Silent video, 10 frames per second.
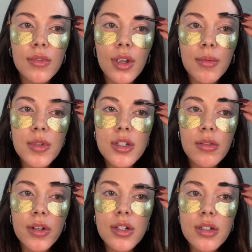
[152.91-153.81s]
I'm just
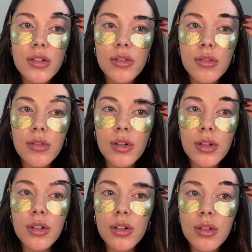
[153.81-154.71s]
going to
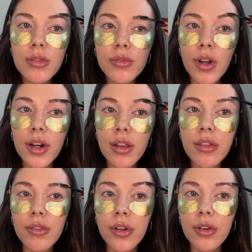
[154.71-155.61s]
run it
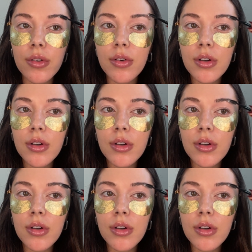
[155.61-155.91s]
through.